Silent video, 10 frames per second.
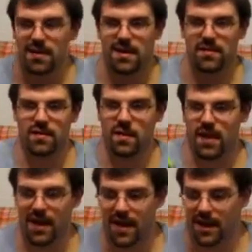Even though
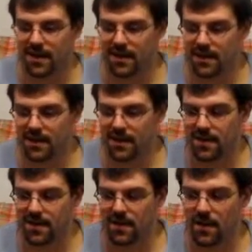I got it, you
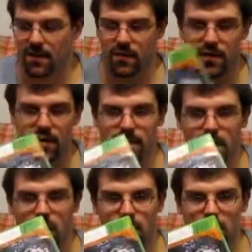know,
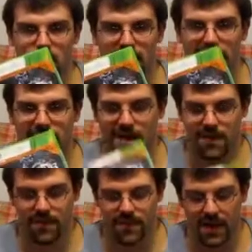over a week
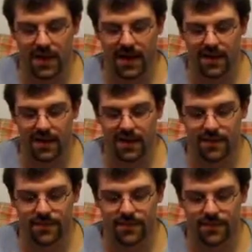ago. I got it
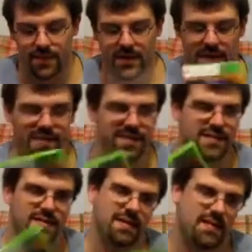not
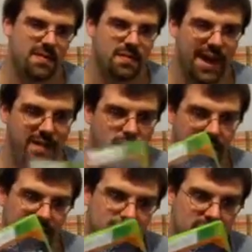this past
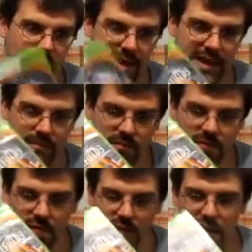weekend, but the weekend
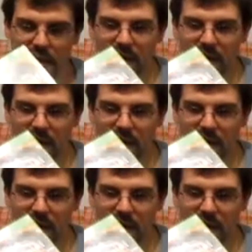before.